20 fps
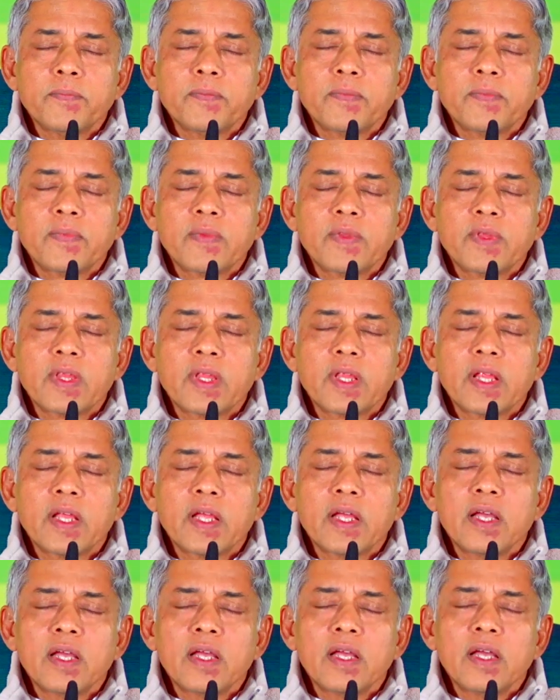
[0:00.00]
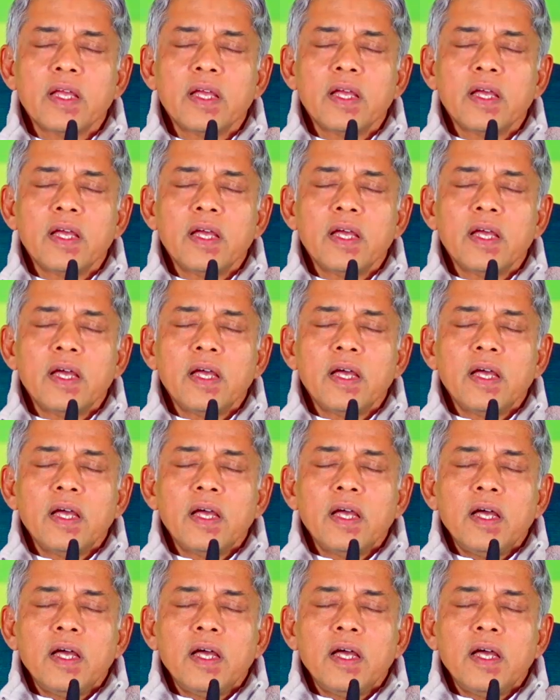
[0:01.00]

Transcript: No one is speaking in this clip.